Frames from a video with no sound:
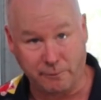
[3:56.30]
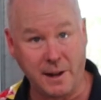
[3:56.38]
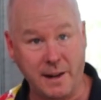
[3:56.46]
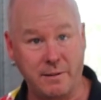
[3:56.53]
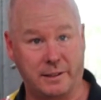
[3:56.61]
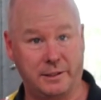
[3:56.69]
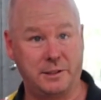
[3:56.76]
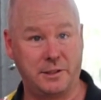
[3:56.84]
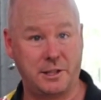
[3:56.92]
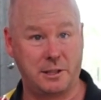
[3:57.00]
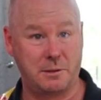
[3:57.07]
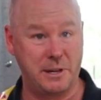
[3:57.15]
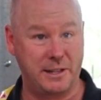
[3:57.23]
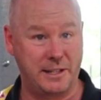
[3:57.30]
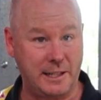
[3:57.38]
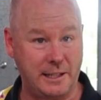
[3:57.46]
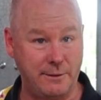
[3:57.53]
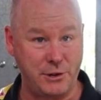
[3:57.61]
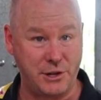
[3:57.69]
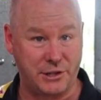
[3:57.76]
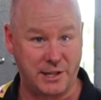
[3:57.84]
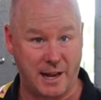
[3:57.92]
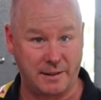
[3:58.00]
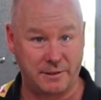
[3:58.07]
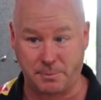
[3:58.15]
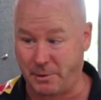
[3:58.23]
fun. It's a little bit addictive when you
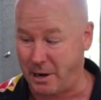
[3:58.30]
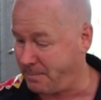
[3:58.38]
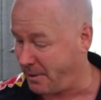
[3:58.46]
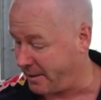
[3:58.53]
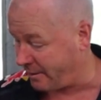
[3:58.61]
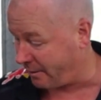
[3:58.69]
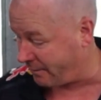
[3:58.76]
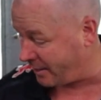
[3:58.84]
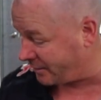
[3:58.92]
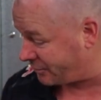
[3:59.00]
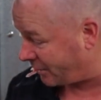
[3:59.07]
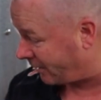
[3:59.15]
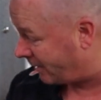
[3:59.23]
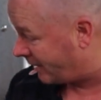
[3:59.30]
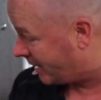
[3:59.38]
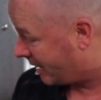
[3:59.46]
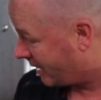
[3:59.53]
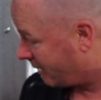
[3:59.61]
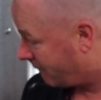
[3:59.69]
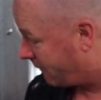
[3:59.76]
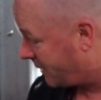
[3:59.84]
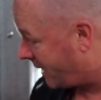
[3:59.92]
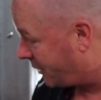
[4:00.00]
start spray painting around. So for the